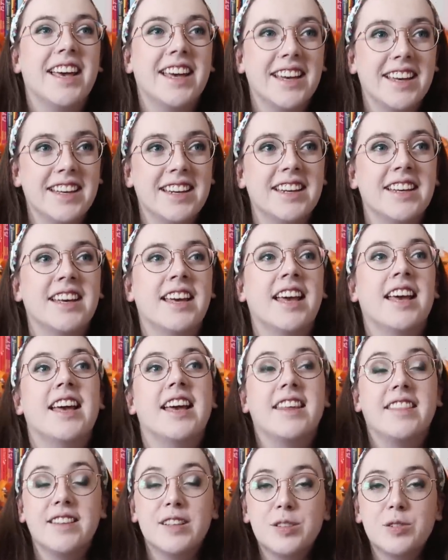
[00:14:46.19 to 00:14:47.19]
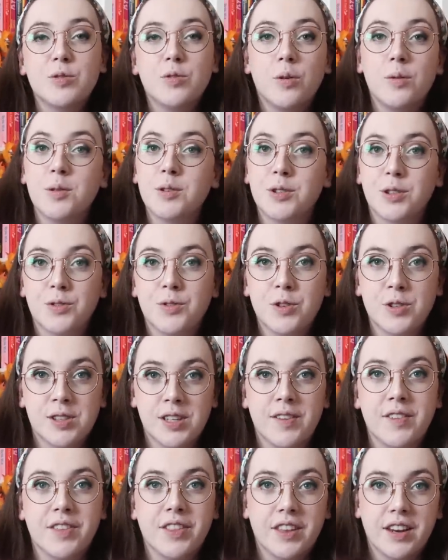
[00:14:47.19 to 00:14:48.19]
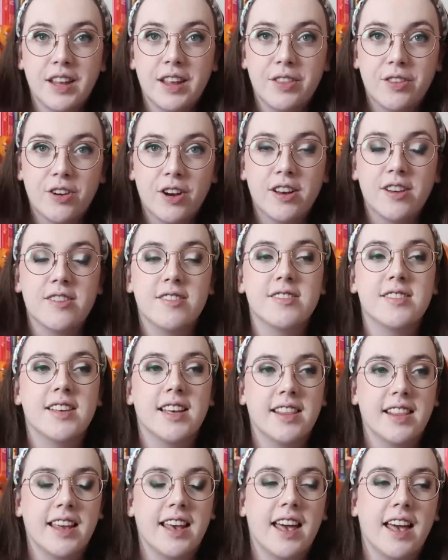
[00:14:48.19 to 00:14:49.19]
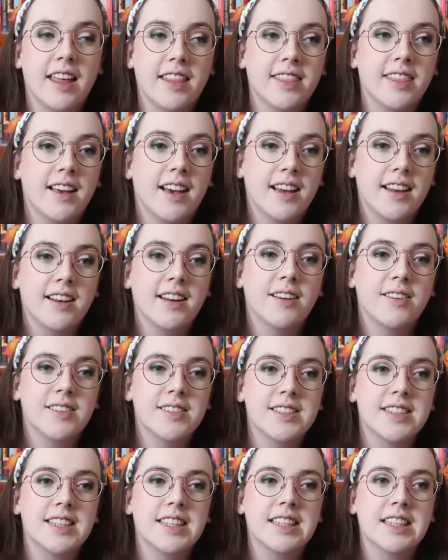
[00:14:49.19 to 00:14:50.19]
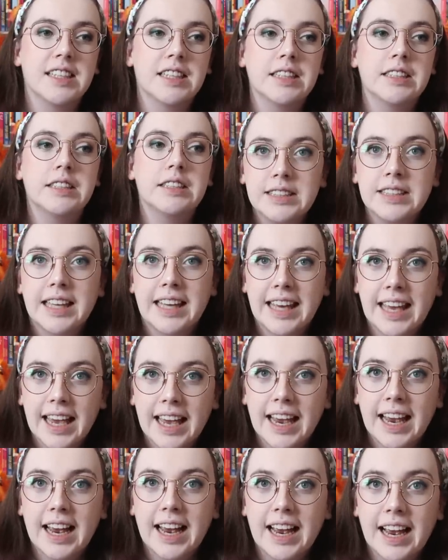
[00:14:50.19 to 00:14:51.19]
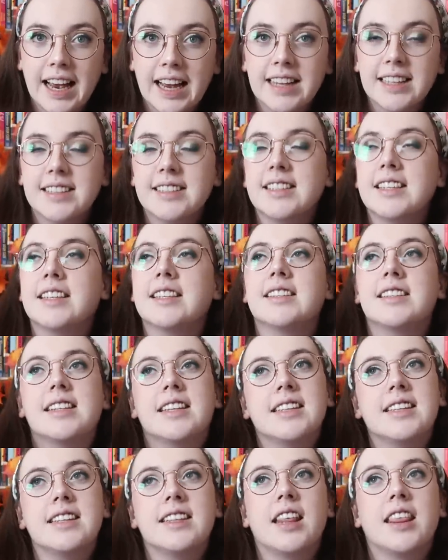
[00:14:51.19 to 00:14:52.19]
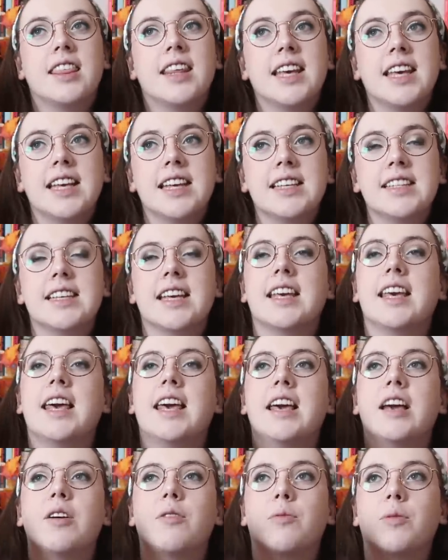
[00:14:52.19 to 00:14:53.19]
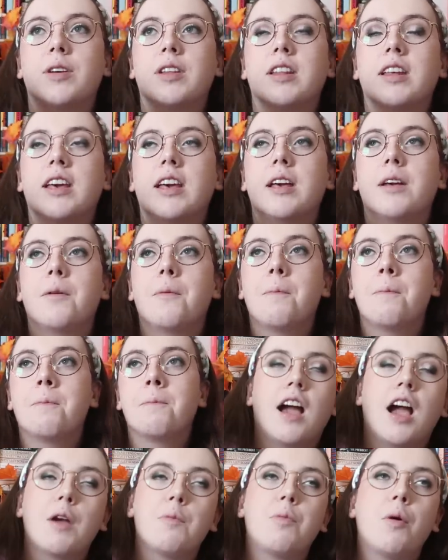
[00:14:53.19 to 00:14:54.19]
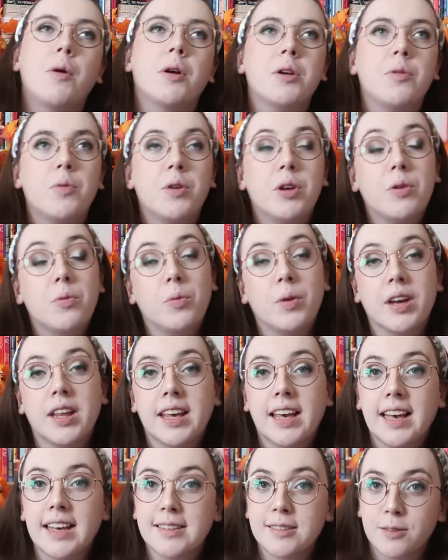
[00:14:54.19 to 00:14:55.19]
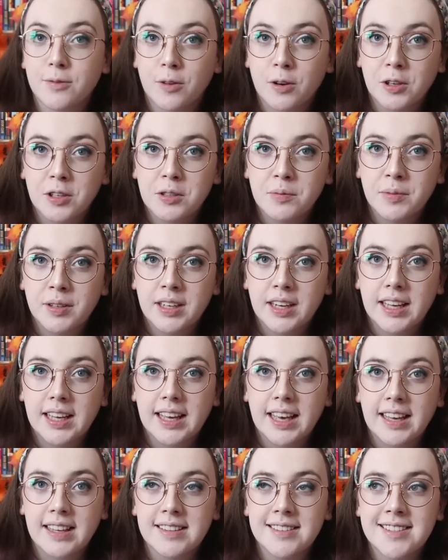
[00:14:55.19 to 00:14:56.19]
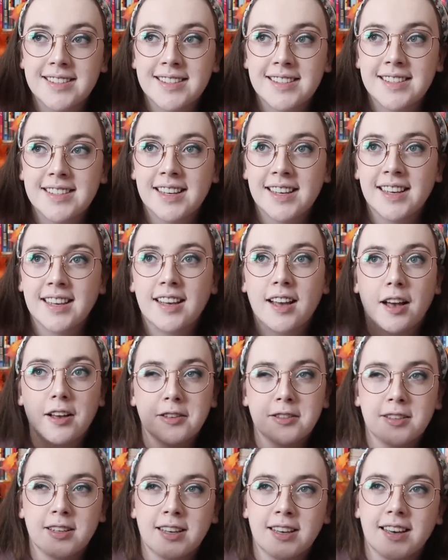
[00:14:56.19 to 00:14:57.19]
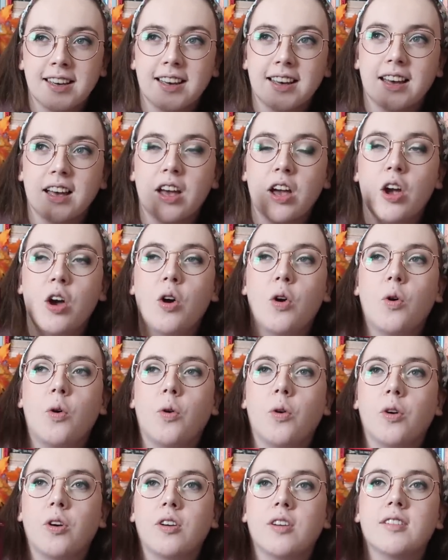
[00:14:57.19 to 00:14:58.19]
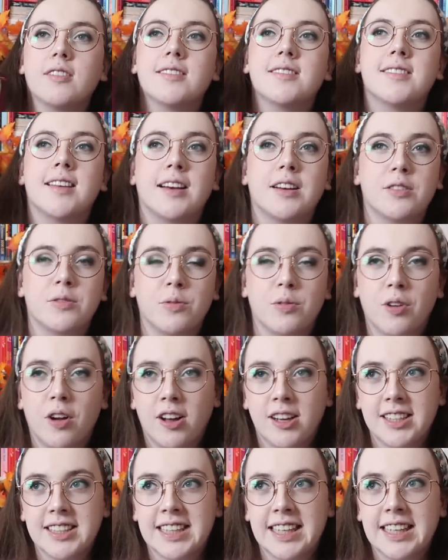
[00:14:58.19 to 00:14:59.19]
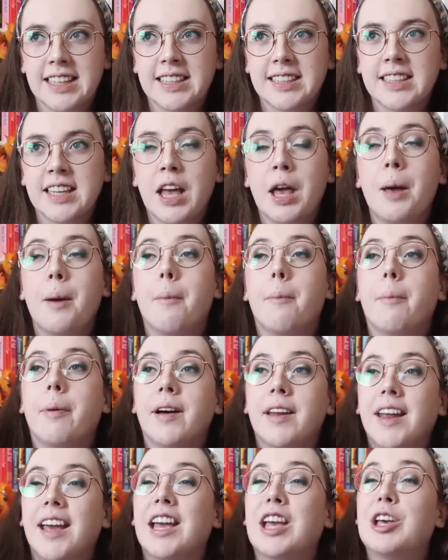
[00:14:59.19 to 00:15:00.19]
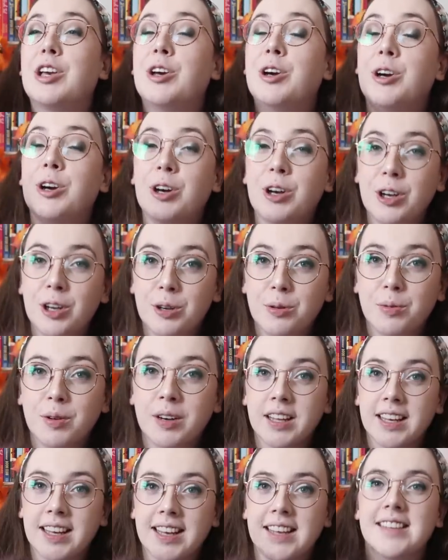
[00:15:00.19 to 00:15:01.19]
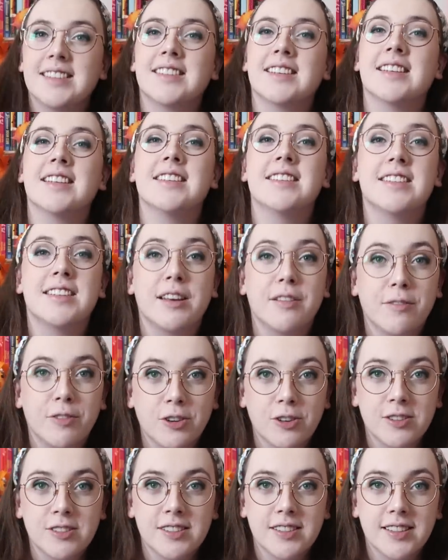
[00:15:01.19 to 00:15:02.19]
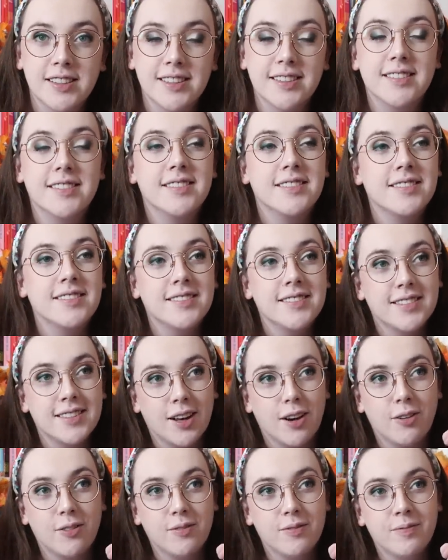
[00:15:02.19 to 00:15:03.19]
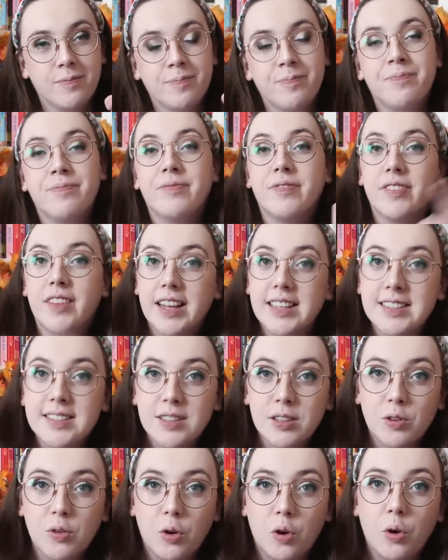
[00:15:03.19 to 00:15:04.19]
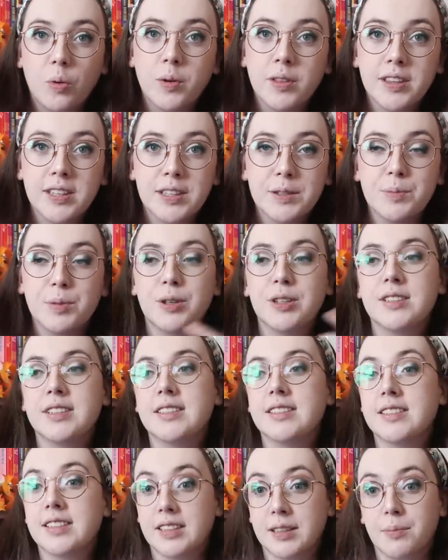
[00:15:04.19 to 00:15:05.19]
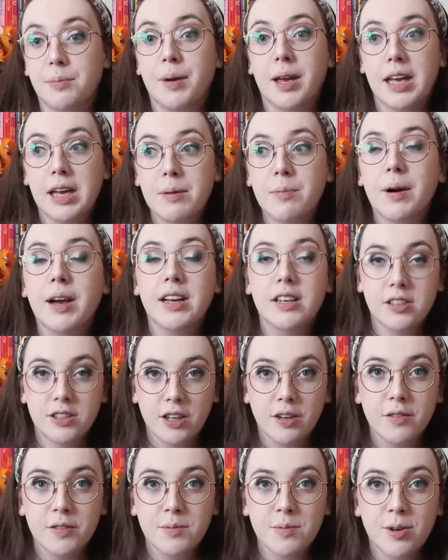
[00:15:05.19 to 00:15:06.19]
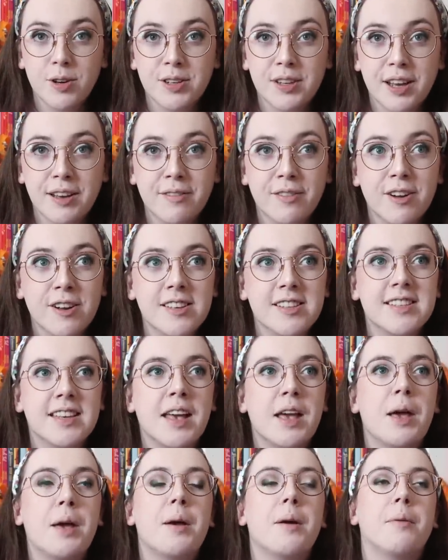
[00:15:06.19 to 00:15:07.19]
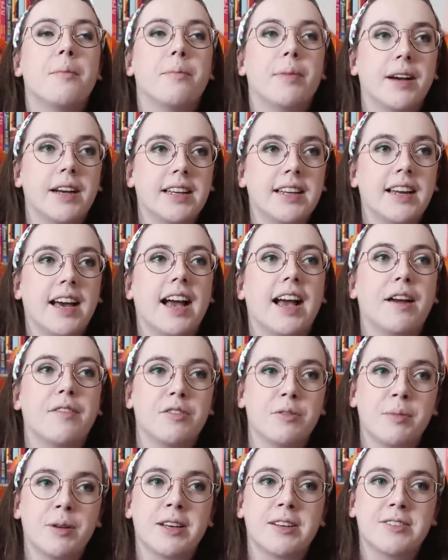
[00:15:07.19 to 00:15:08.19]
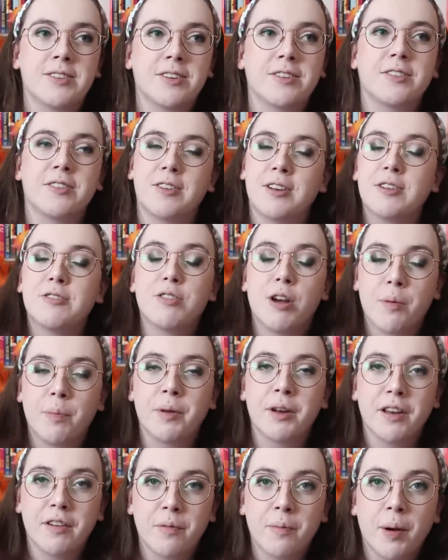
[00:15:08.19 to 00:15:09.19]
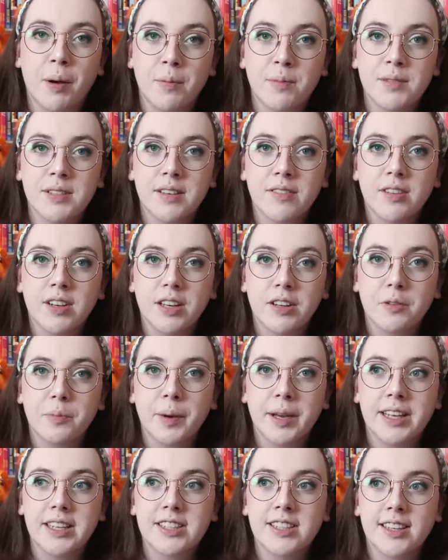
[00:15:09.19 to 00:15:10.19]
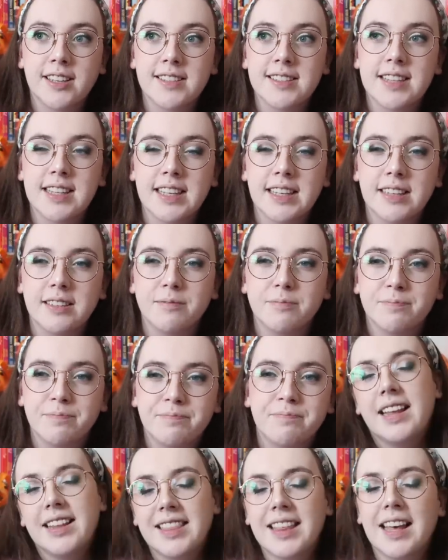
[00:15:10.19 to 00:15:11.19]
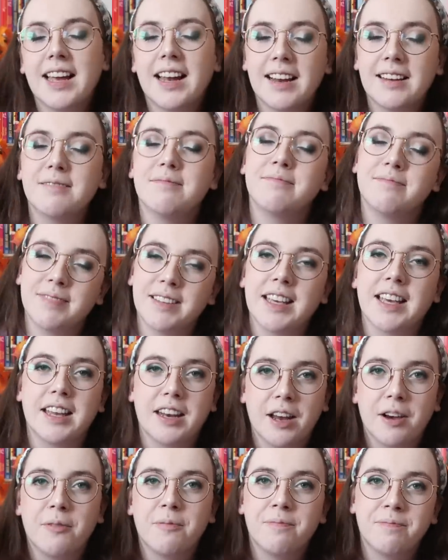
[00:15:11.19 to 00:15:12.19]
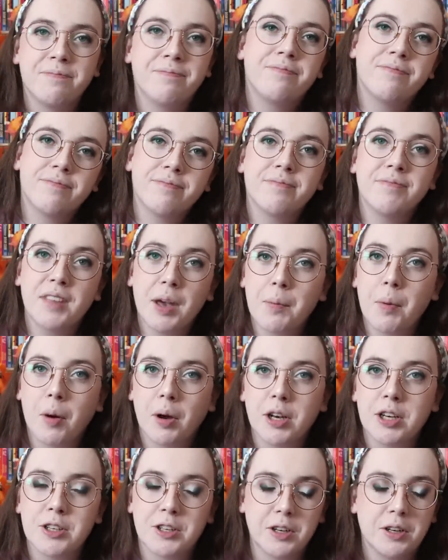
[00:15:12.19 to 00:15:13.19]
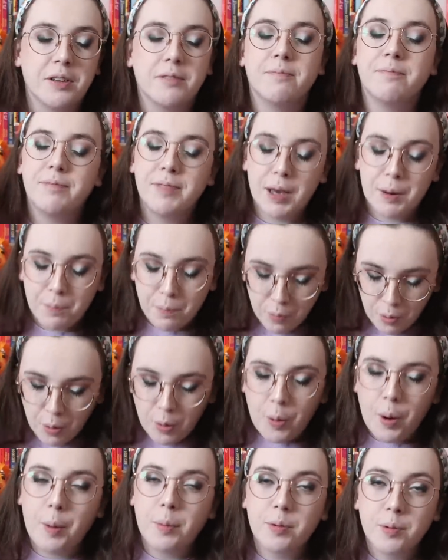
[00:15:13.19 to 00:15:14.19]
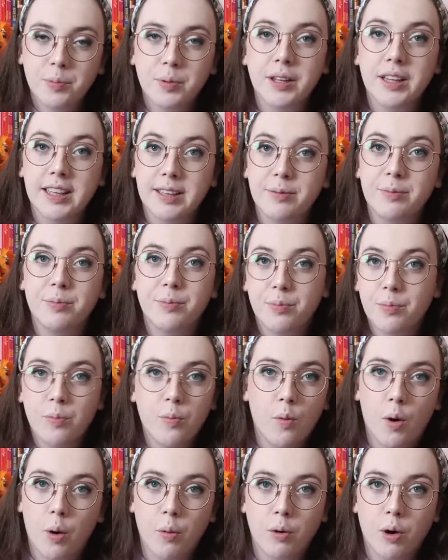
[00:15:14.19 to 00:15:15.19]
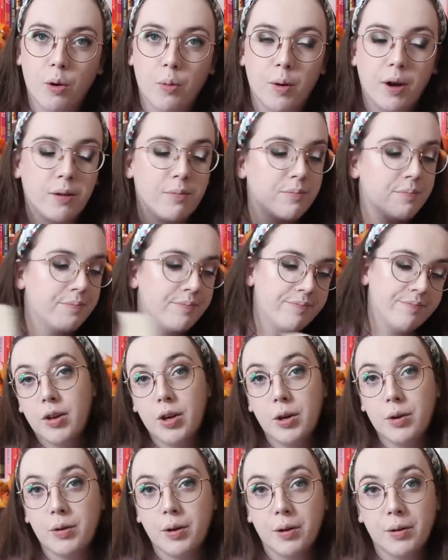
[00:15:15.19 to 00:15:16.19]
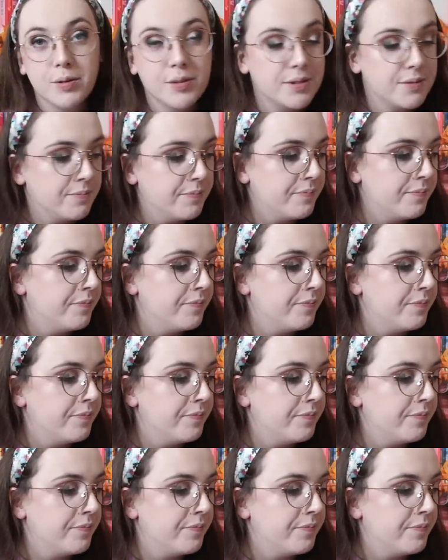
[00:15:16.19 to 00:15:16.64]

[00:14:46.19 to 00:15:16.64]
And, and this school was just for seventh and eighth graders, and they had that, and I was like, yeah. Because the, the thing is, I can't really I probably wouldn't win a case of argument against cussing or sexual content, but I could a case against diversity. So that's the goal with these books, is to make my shelves more diverse, but I have to make sure they're not dropping F-bombs every other page, because then that, um, you know, that probably shouldn't, that probably won't go well. Who knows?